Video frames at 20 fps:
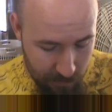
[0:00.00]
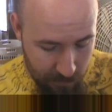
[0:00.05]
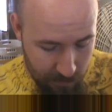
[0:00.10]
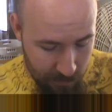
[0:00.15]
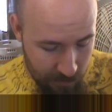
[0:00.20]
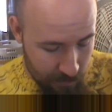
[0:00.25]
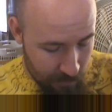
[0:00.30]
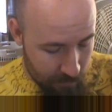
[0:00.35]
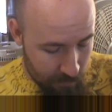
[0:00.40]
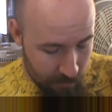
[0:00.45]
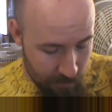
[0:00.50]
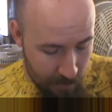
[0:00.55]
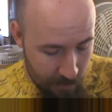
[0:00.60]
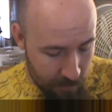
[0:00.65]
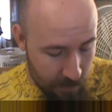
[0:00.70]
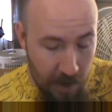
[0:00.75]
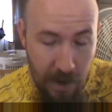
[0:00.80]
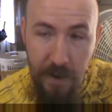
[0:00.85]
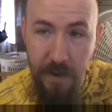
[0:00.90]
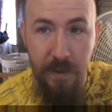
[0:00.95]

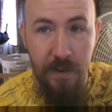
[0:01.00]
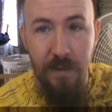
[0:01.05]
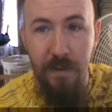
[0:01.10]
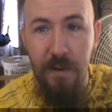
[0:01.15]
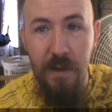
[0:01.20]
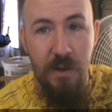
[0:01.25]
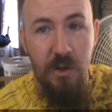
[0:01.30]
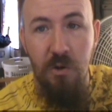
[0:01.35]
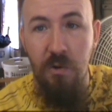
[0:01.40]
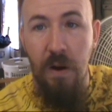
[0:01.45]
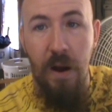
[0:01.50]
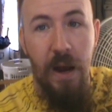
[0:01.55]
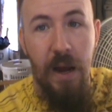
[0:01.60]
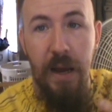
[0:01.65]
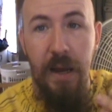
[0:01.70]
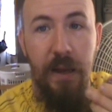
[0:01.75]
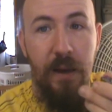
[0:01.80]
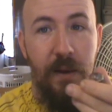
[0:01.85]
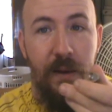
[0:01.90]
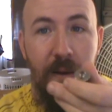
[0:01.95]
and nada. It's
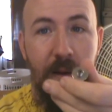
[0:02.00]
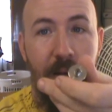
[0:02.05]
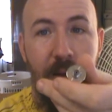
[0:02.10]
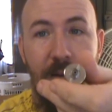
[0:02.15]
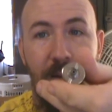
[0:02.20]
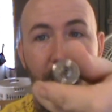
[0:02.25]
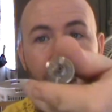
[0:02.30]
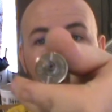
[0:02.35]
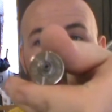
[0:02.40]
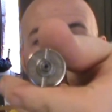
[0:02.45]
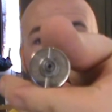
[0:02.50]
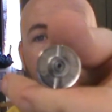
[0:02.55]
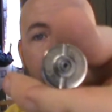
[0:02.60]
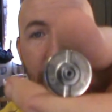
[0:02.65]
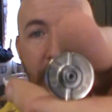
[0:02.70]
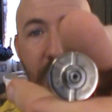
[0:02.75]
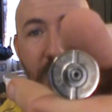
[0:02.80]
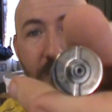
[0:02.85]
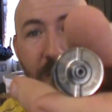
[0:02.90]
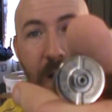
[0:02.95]
dry. The
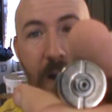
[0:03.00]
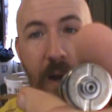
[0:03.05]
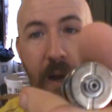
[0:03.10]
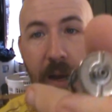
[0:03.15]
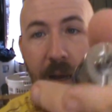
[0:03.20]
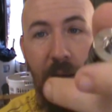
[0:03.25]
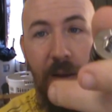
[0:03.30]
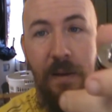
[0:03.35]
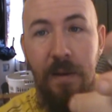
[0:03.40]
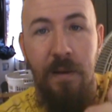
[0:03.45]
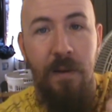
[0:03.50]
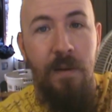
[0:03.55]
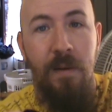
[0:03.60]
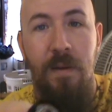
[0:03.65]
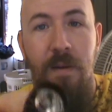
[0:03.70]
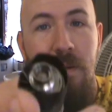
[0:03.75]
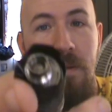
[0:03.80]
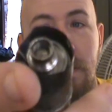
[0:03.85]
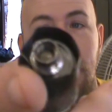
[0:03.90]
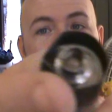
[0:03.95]
bottom is dry.
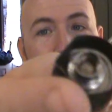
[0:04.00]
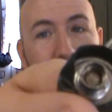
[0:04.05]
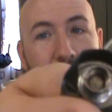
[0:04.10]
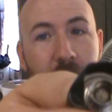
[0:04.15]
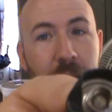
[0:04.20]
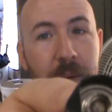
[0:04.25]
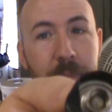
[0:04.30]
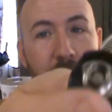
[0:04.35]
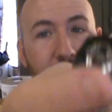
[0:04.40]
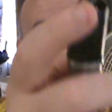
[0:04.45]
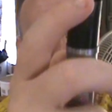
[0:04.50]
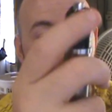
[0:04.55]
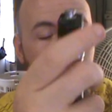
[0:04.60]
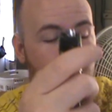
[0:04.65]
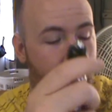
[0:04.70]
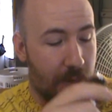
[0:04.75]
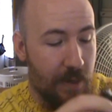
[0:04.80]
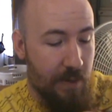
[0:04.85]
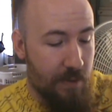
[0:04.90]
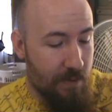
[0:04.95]
Cap is
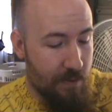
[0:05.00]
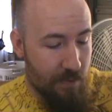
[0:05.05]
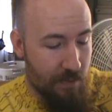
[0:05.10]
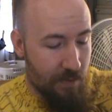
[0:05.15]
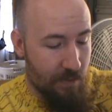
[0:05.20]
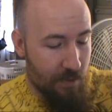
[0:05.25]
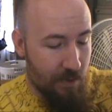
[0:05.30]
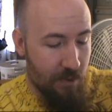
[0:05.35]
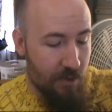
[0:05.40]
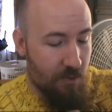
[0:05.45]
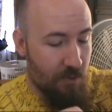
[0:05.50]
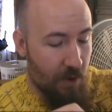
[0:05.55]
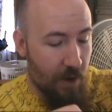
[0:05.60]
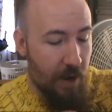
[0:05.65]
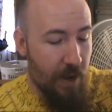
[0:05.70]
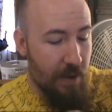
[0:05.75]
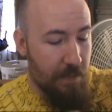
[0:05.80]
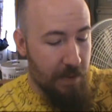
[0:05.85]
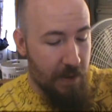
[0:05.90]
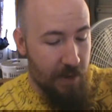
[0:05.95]
dry. It's
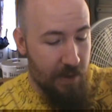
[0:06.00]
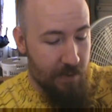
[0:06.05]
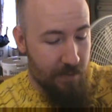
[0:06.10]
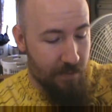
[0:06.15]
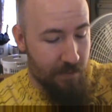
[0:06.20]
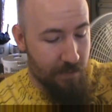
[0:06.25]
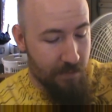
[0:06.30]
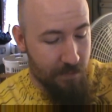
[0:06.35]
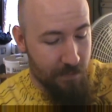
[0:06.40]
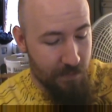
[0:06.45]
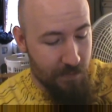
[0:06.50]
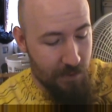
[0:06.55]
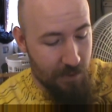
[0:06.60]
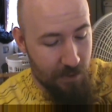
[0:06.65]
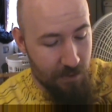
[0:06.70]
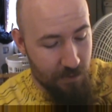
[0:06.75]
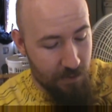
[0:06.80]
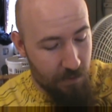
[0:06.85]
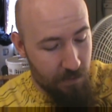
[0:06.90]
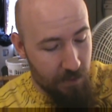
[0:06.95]
dry, man.
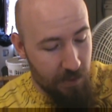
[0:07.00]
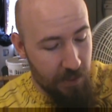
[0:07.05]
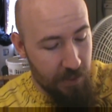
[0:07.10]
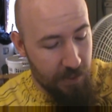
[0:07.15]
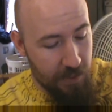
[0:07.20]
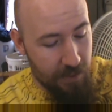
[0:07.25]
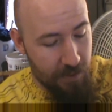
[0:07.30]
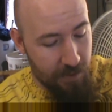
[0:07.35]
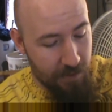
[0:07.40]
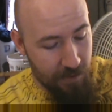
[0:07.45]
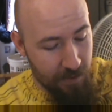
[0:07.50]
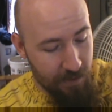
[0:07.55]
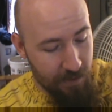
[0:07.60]
There's no leaking.